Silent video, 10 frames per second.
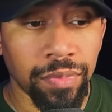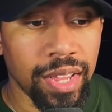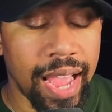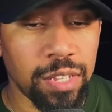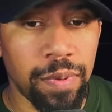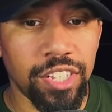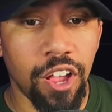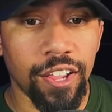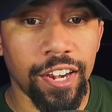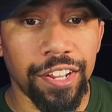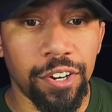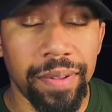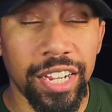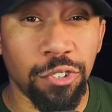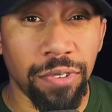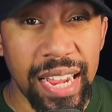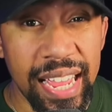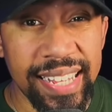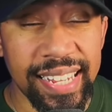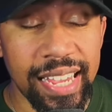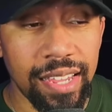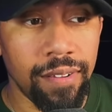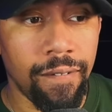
has been talking a little bit greasy